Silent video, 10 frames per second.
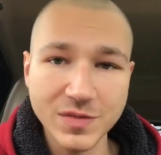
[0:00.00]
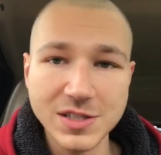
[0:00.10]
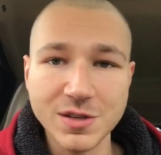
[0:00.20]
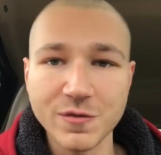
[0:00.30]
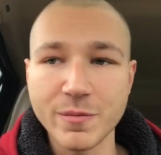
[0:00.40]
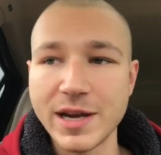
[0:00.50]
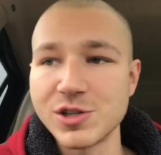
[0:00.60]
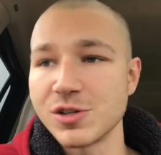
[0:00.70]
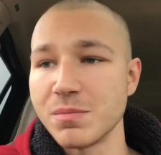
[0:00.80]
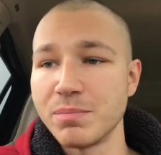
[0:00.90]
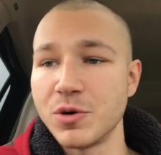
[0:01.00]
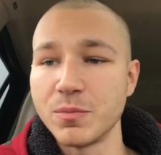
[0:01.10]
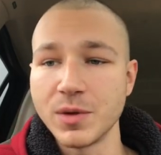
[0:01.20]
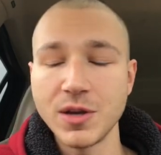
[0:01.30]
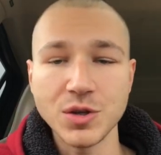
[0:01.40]
this information, and boom,
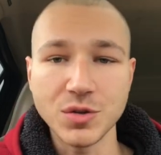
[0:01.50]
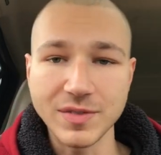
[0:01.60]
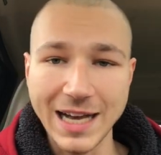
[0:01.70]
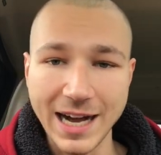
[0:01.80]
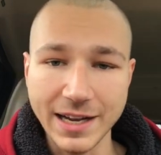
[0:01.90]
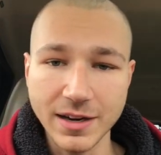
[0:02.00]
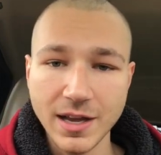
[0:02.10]
you've got it.